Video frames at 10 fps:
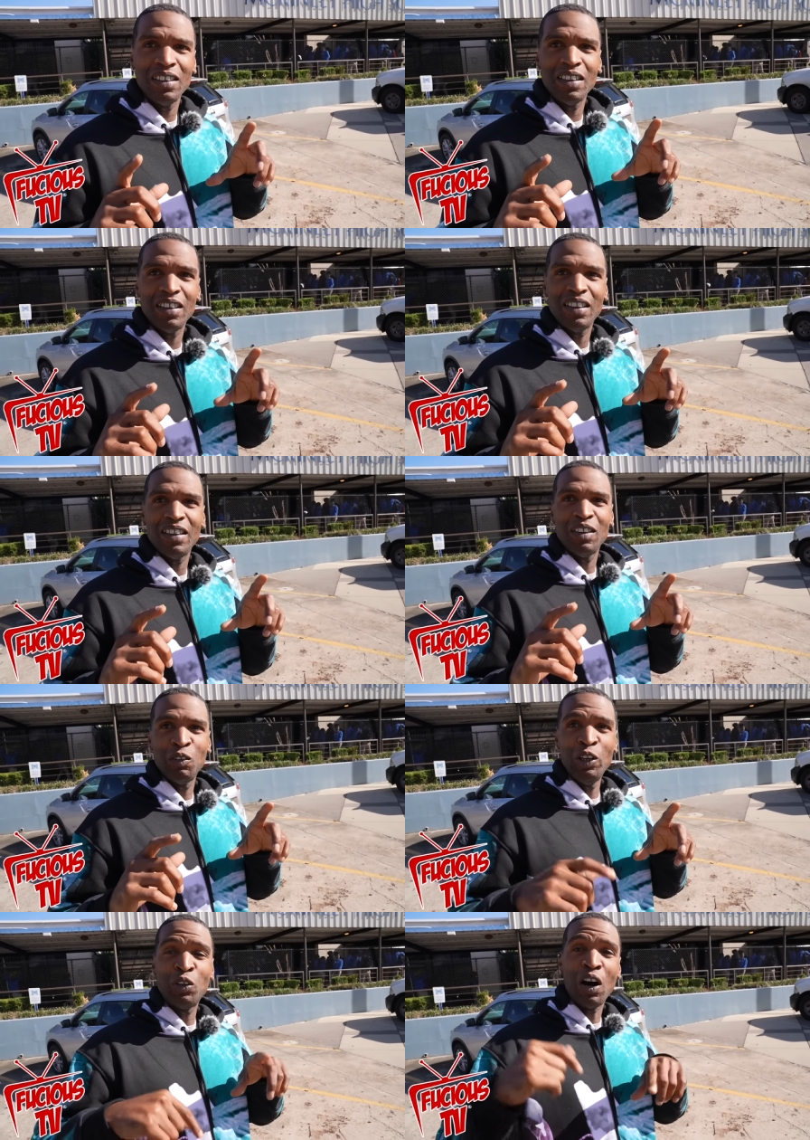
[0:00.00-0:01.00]
Yeah.
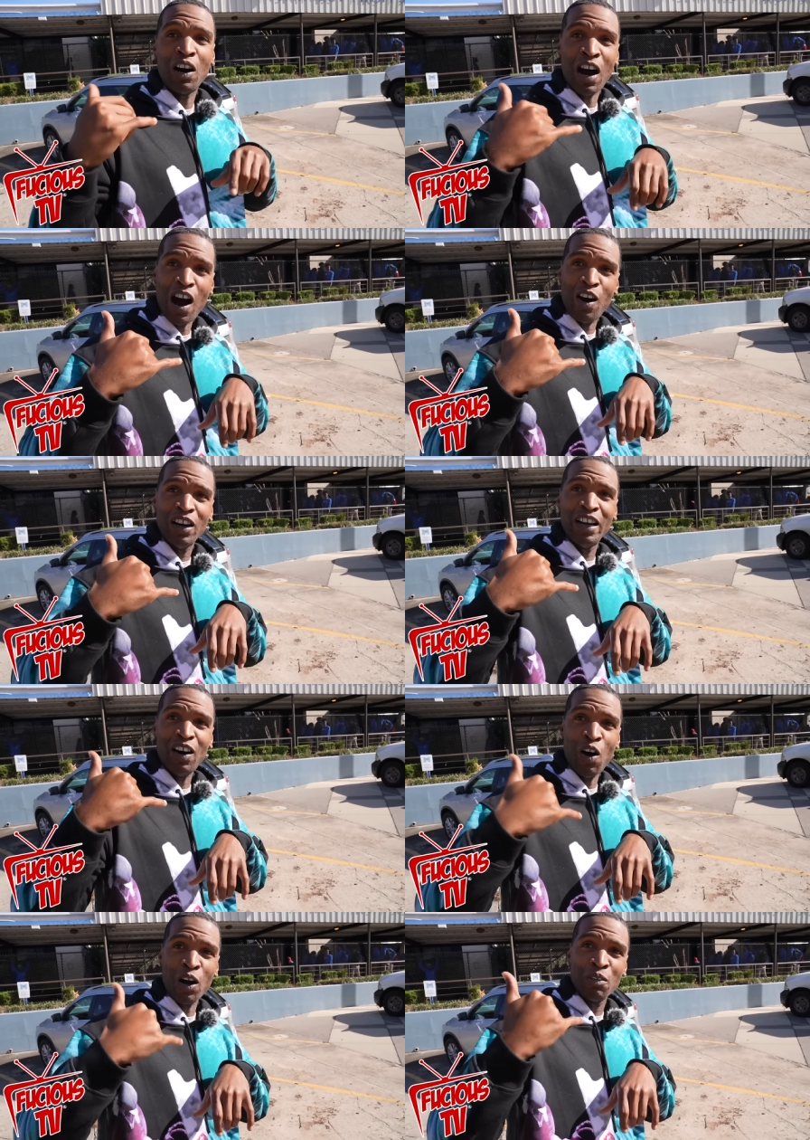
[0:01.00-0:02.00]
Where you could call in
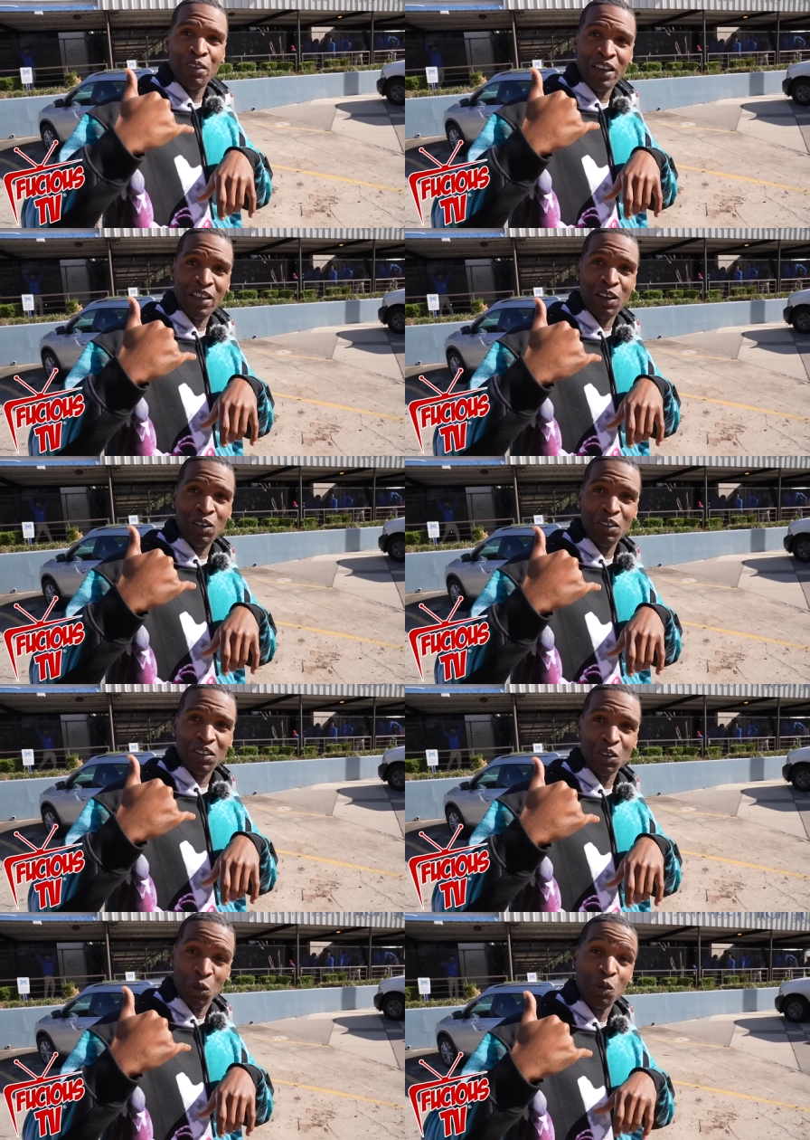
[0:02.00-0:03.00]
all the
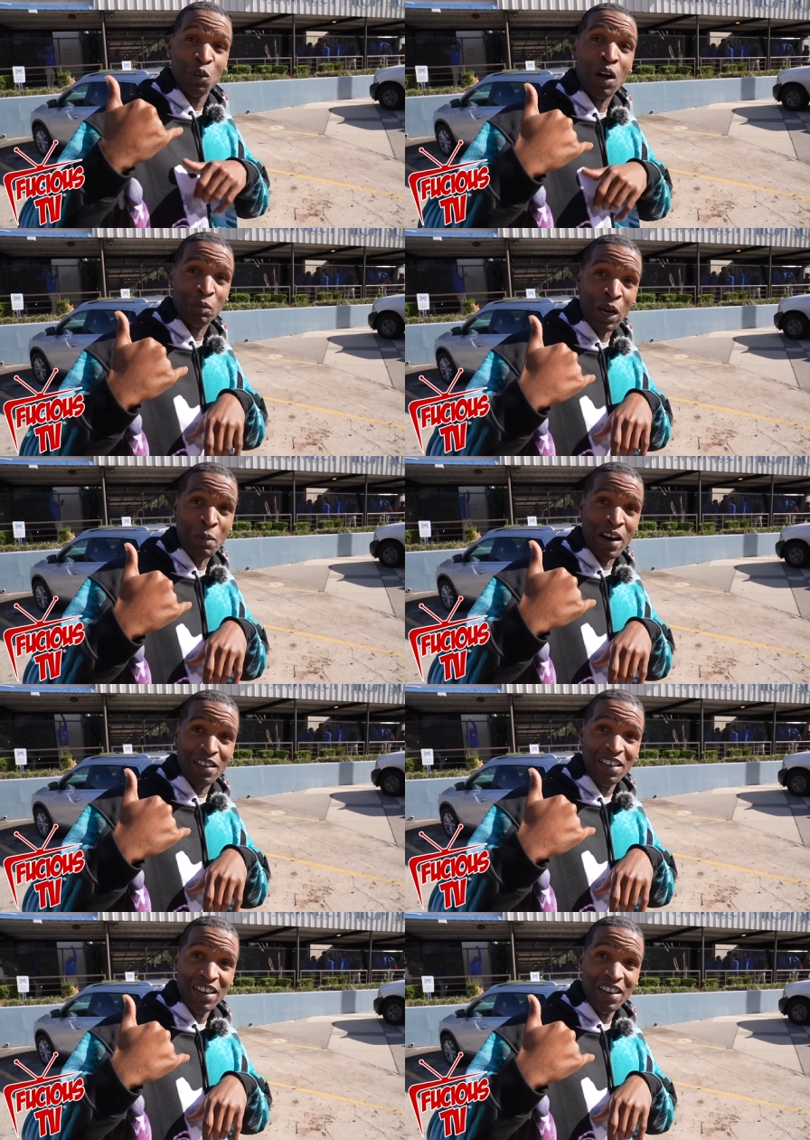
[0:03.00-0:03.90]
videos. You, you know what I'm talking about?